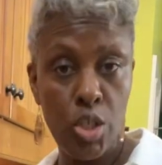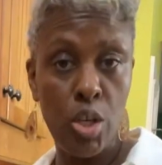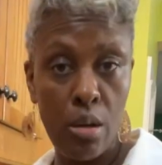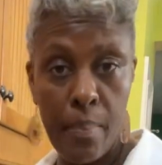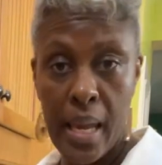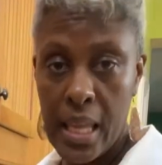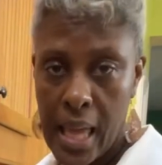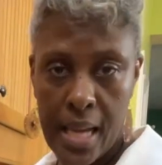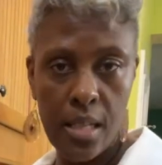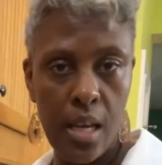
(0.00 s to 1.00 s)
sure to make it
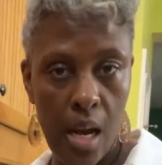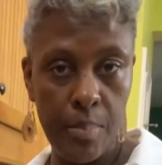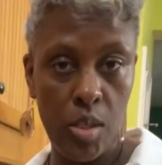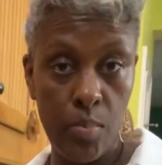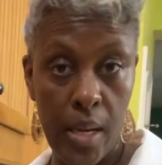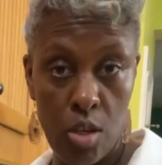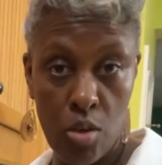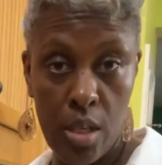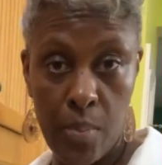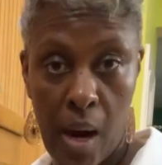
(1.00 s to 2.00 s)
last. And I'm just making
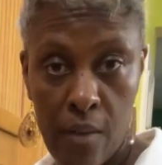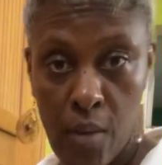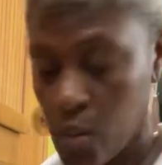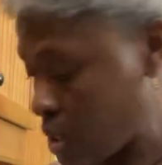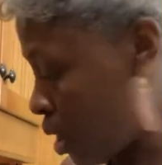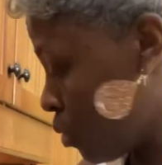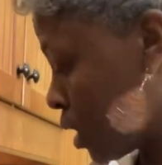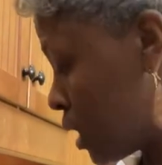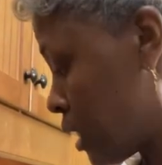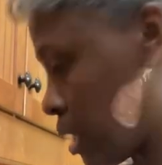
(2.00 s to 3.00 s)
sure this microphone is on
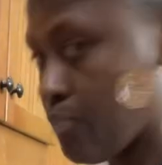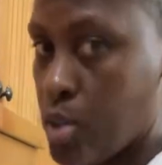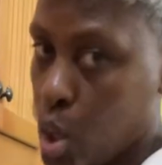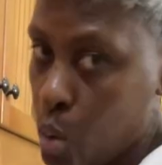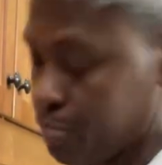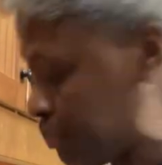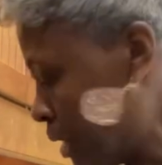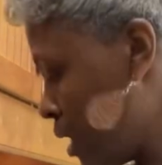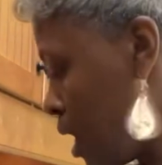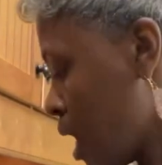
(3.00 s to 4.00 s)
because,
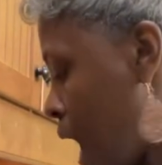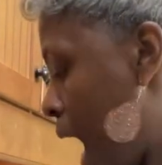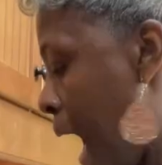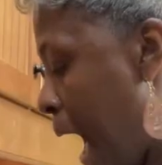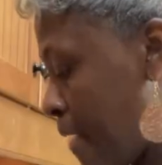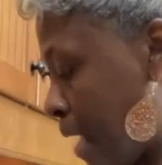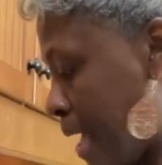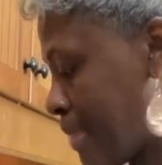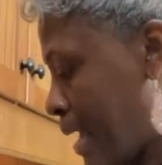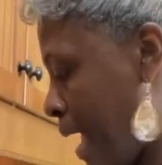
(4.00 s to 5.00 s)
I've
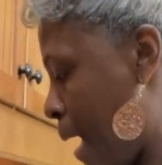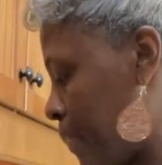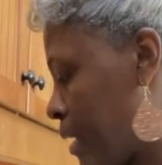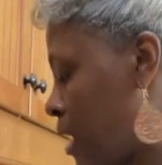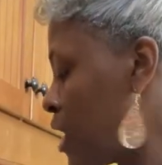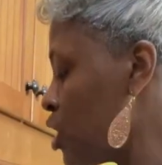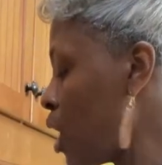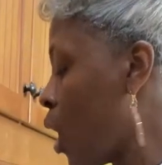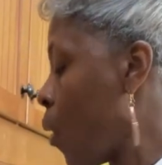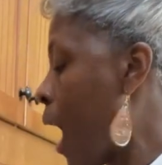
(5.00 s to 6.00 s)
had that happen.
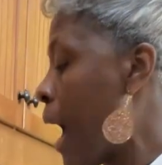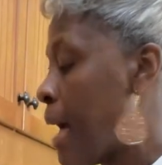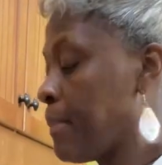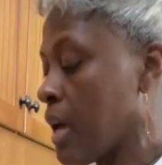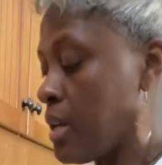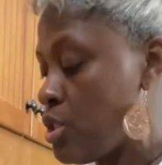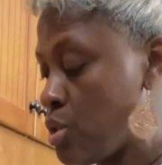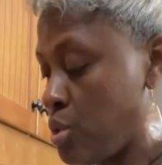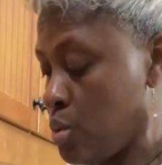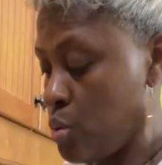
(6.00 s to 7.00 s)
So I'm going to
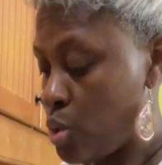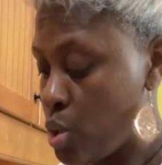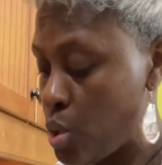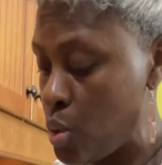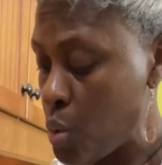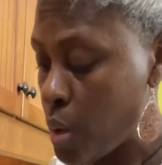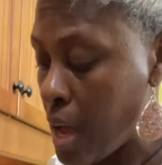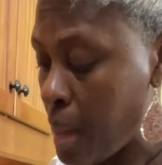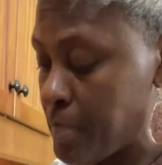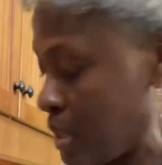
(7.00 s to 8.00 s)
do 2
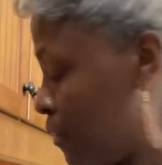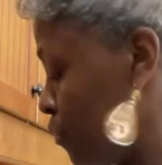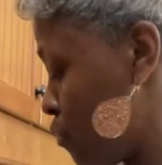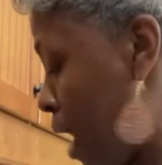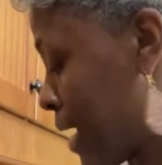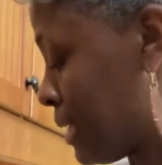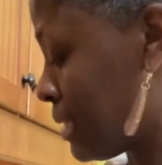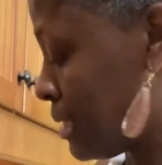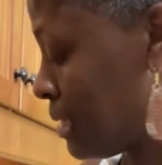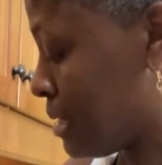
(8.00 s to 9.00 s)
cups of
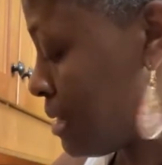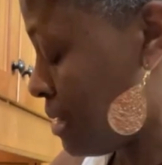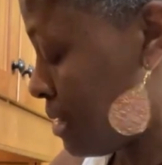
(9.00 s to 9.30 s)
rice,